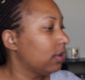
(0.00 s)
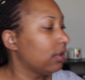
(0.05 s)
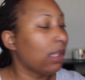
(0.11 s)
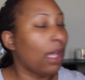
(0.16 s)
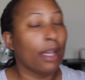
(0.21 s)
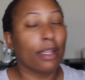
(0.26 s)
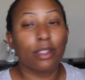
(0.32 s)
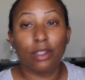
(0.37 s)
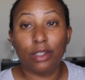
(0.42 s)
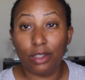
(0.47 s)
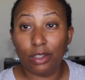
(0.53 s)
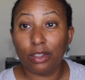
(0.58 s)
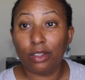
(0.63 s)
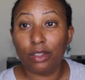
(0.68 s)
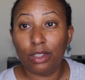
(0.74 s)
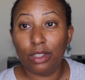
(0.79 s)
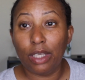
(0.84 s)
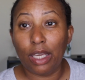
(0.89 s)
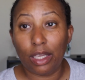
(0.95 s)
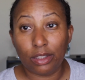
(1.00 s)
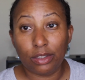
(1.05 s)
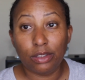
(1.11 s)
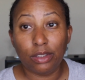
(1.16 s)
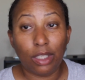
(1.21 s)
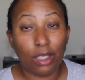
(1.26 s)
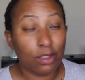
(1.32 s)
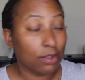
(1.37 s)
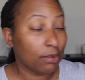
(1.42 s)
Like literally
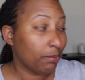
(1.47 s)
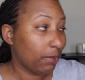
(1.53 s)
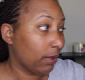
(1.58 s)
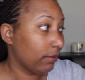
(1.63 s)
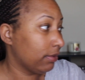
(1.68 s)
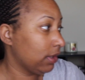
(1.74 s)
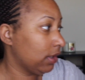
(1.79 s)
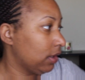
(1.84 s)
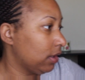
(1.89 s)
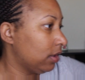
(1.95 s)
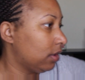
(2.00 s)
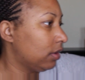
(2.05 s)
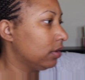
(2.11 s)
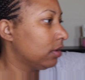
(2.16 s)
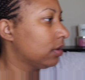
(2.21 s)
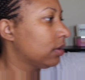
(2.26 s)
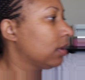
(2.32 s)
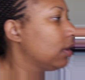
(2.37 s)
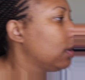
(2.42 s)
Anastasia Beverly Hills.